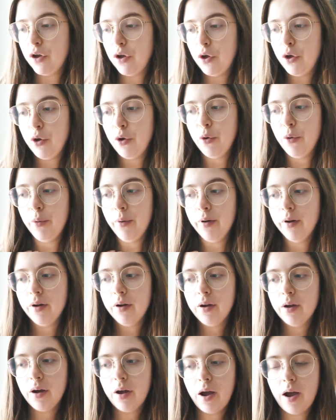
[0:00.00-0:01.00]
you
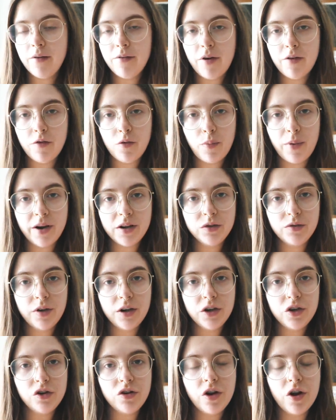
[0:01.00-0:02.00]
have ever
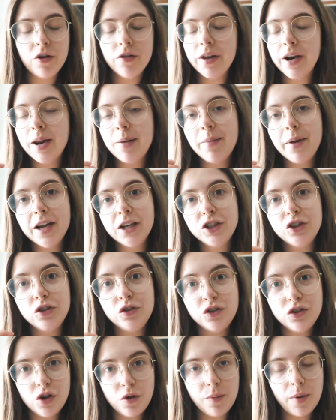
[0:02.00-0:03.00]
breastfed, you know that it makes you
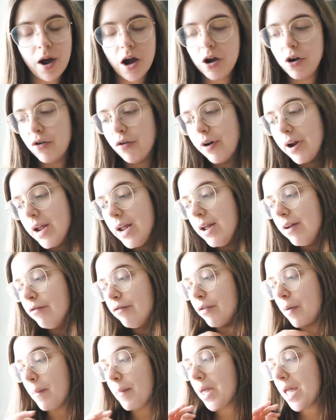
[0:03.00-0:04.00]
super hungry.
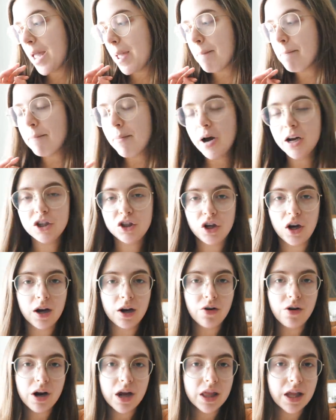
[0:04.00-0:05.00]
For me, much
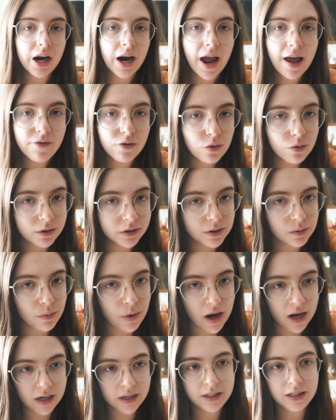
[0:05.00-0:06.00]
hungrier than I ever was in
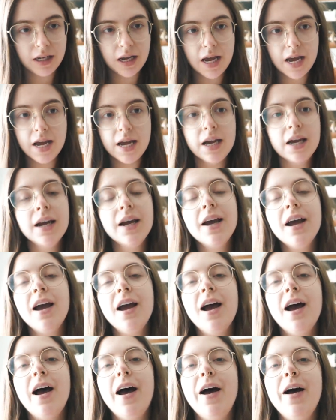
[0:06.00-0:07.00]
pregnancy.
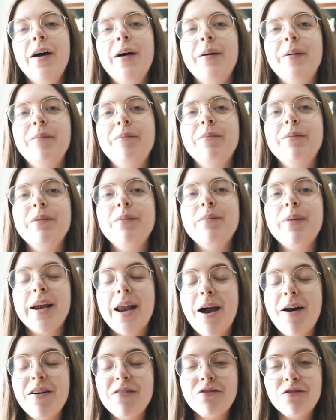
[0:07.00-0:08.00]
Um, but
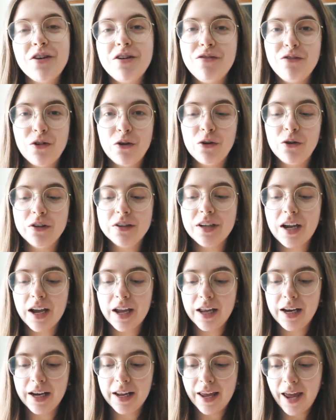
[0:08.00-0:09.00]
now I've refueled, I
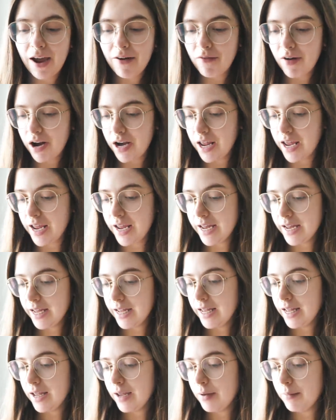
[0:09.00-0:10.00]
can get ready.
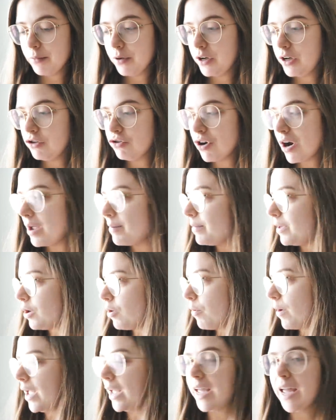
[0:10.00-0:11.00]
I'm gonna try and be
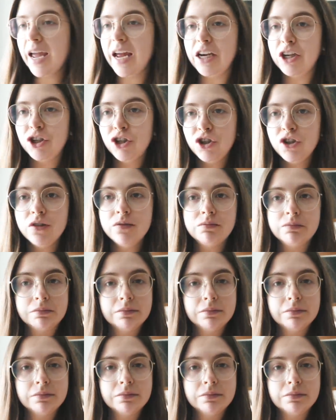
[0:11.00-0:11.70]
quick-ish.